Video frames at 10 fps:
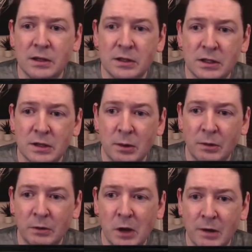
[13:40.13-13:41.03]
So we'll
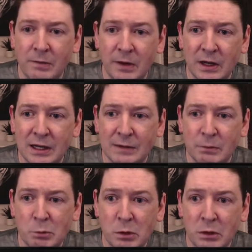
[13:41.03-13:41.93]
go and fix it
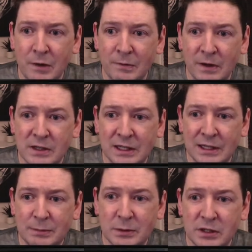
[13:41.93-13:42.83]

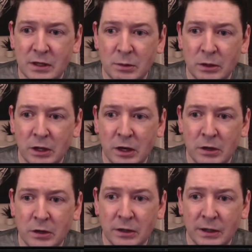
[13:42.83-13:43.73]
up. So we'll
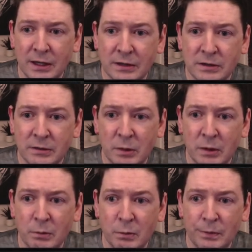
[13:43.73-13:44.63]
go get.
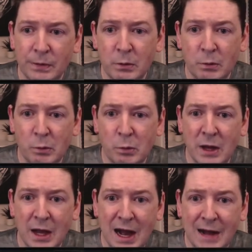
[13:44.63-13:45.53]

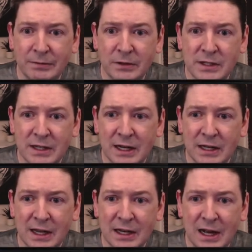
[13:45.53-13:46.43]
I've decided
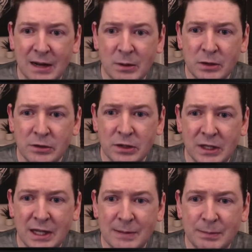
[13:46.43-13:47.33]
that I want to
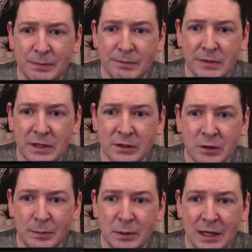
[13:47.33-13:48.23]
keep this
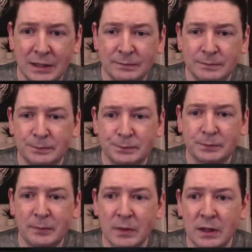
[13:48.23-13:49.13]
top line.
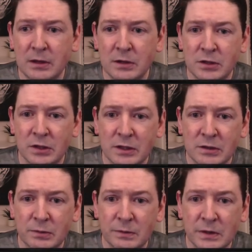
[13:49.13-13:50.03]
So
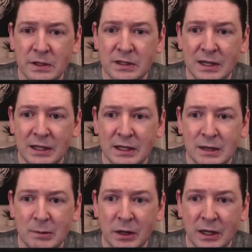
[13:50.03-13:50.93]
this line here, I
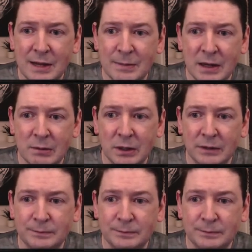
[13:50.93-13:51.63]
want to keep that one.